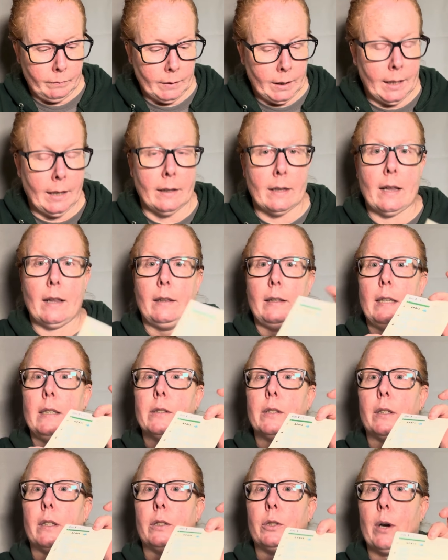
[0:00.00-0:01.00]
then
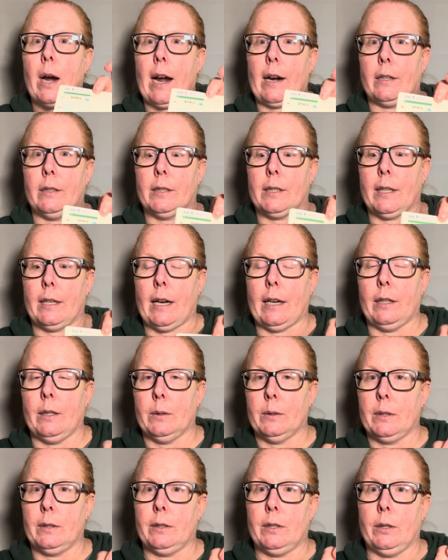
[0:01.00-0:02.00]
these are the trackers that I
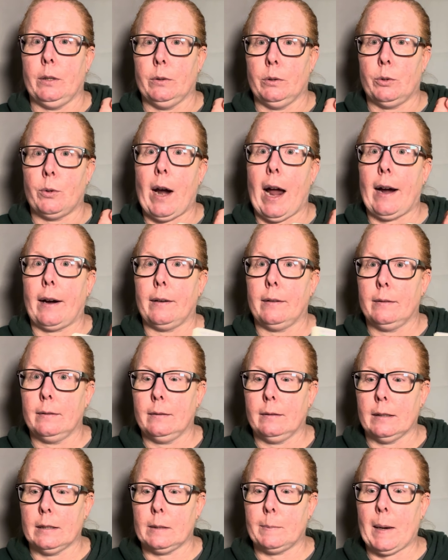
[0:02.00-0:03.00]
use to track
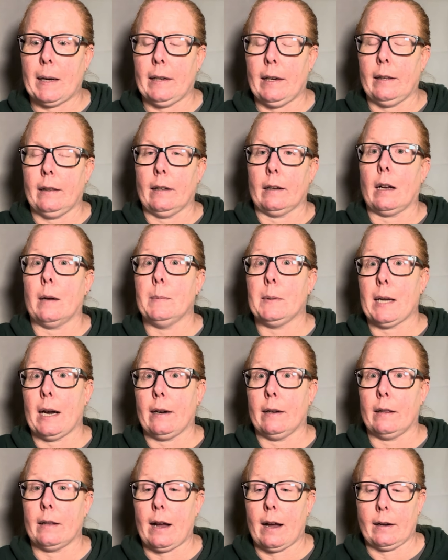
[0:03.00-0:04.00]
the spending that comes out
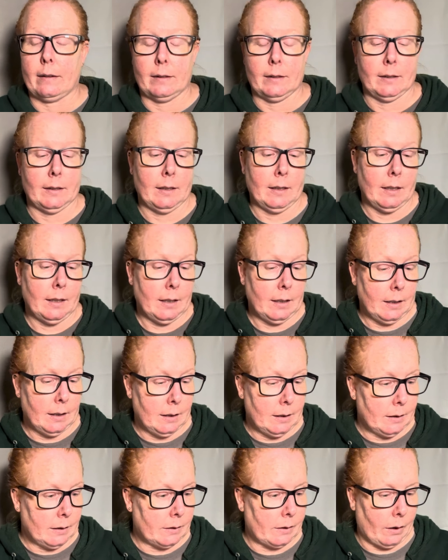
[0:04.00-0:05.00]
of that.
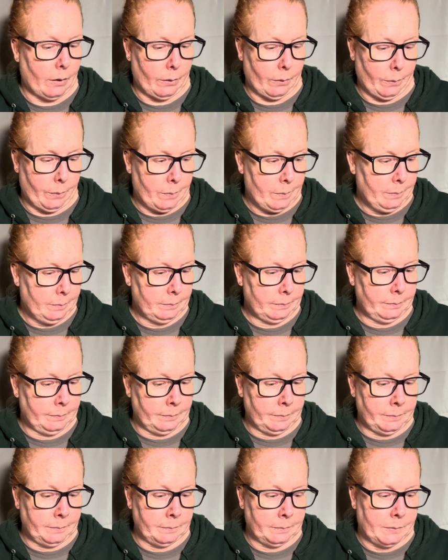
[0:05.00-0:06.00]
So,
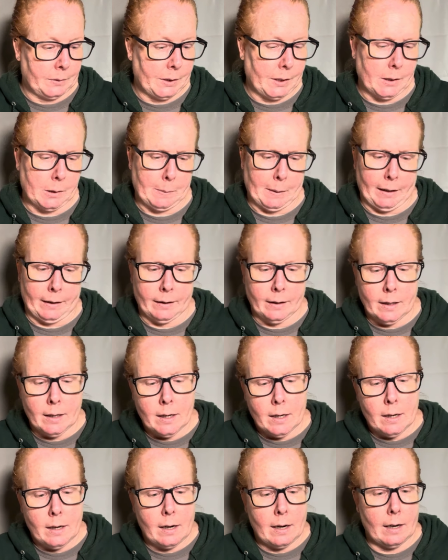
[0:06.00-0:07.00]
excuse me.
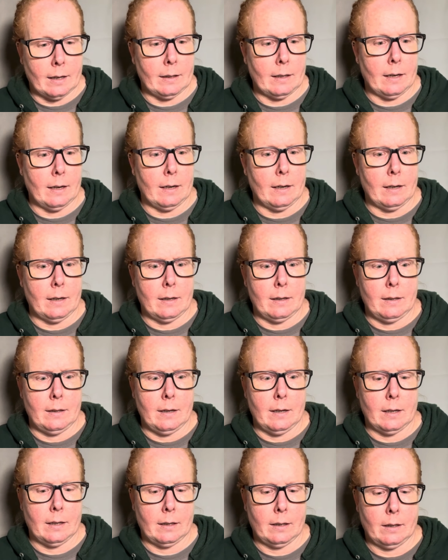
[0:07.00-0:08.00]
And
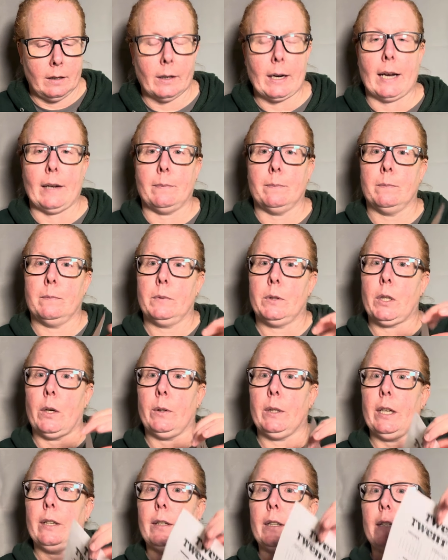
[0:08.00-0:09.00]
then, okay, so
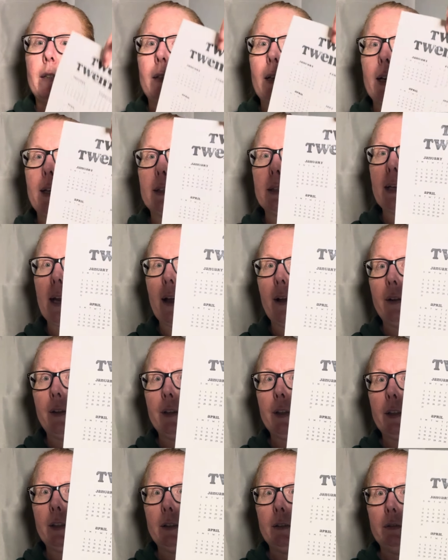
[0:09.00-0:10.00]
year at a glance
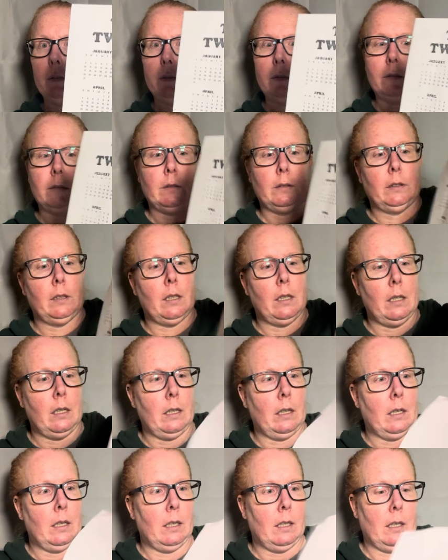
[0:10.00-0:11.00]
calendar.
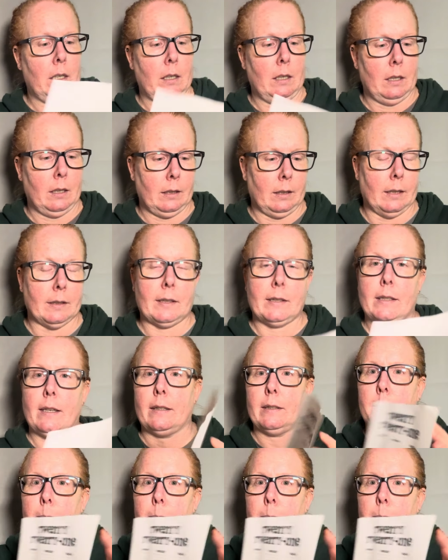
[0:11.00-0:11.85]
This has